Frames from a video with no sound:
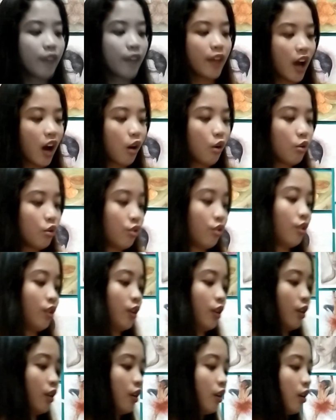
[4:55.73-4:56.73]
Now,
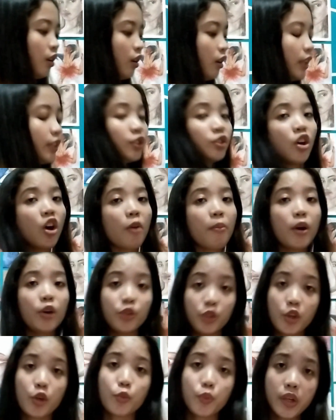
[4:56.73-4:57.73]
let's talk about
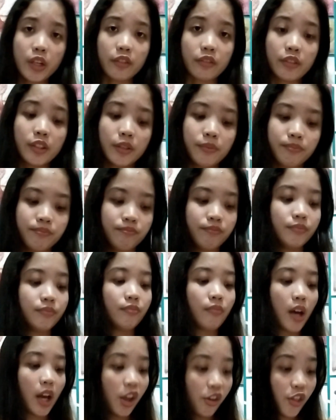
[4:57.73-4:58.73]
your worth.
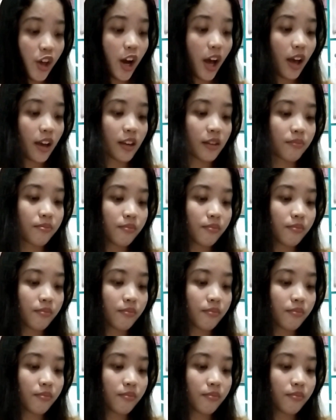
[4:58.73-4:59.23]
Ayun na nga eh.